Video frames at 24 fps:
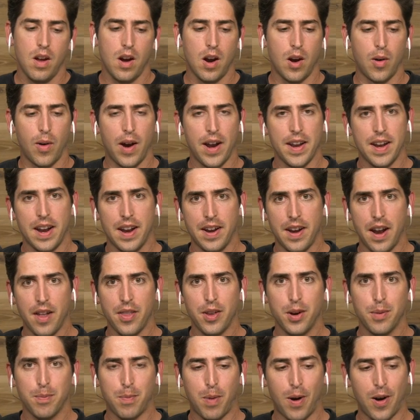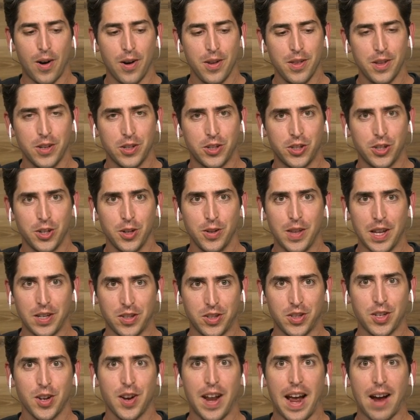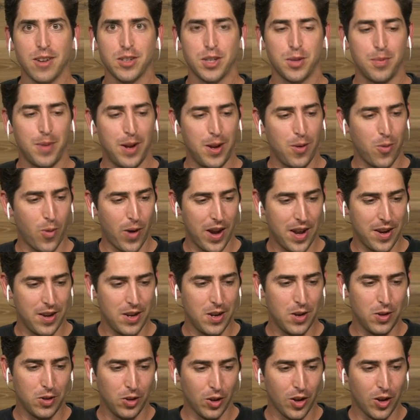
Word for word: All right, another part of the shoe that stood out to me when you